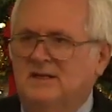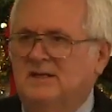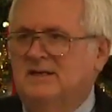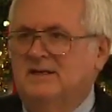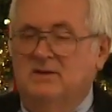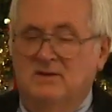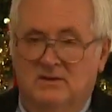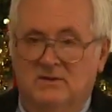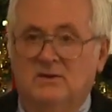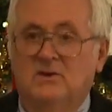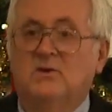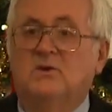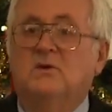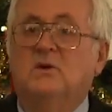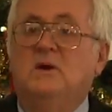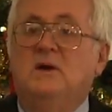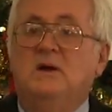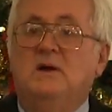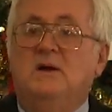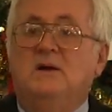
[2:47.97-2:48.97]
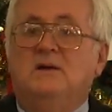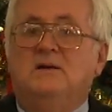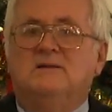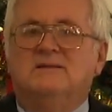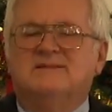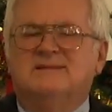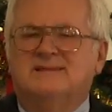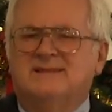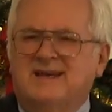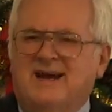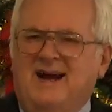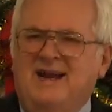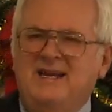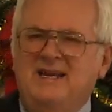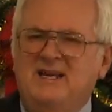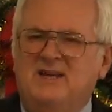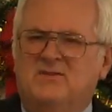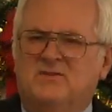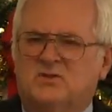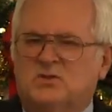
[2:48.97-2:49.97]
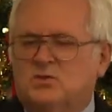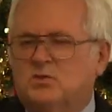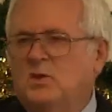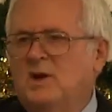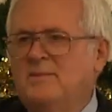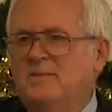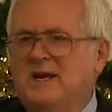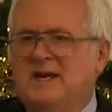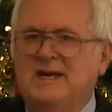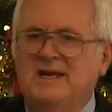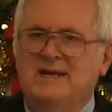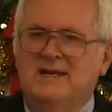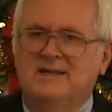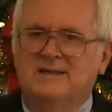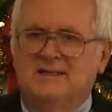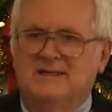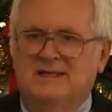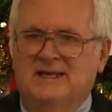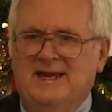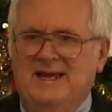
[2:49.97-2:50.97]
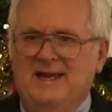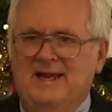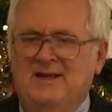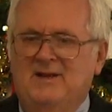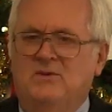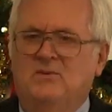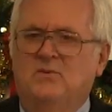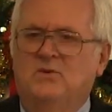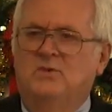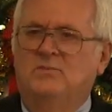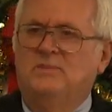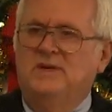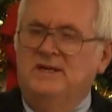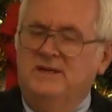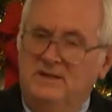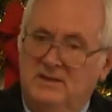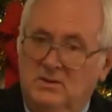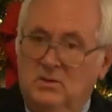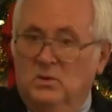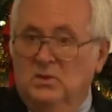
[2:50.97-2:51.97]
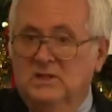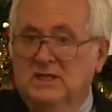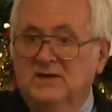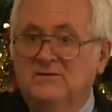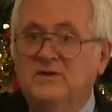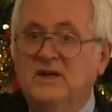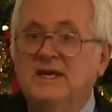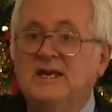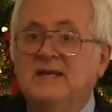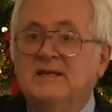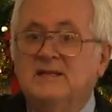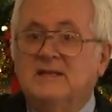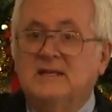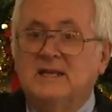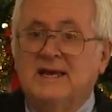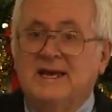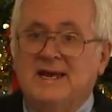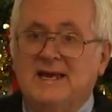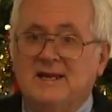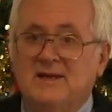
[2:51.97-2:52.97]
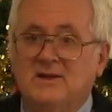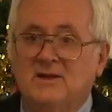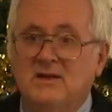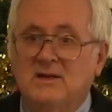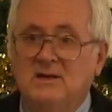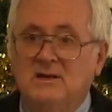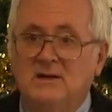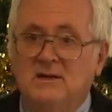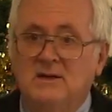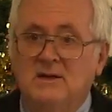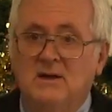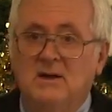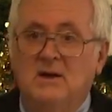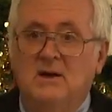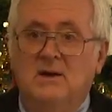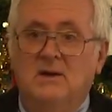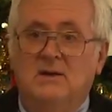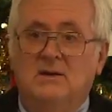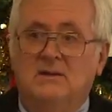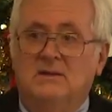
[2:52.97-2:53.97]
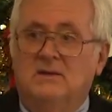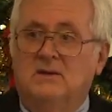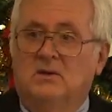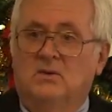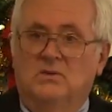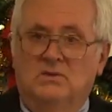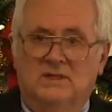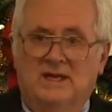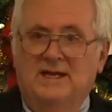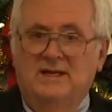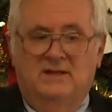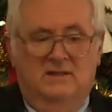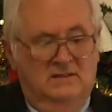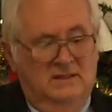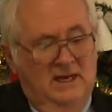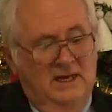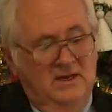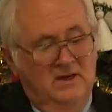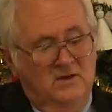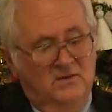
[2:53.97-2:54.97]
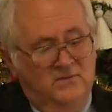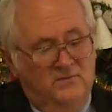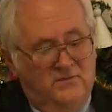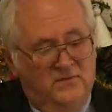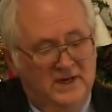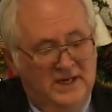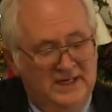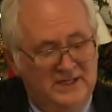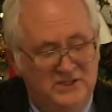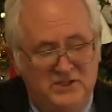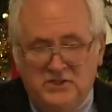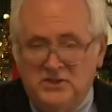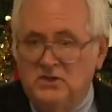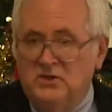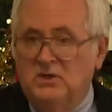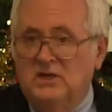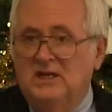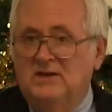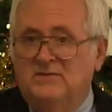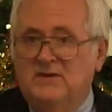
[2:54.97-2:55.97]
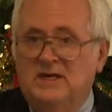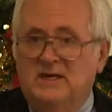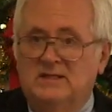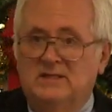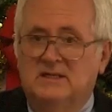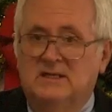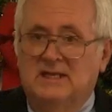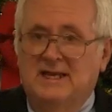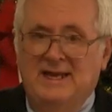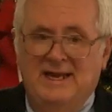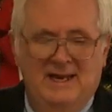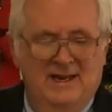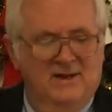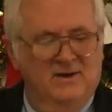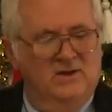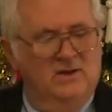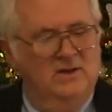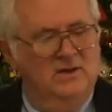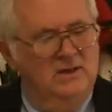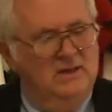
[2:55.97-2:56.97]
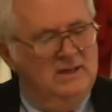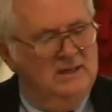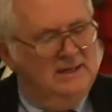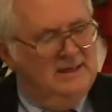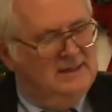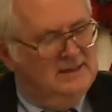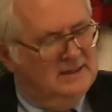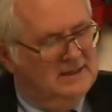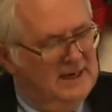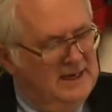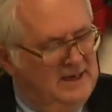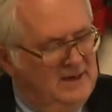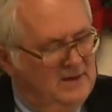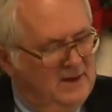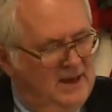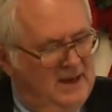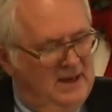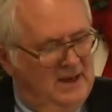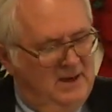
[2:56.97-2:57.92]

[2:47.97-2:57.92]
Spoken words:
The idea of swimming in the land would be, you know, living in the land, you know, like fish, you're living in the land. Okay.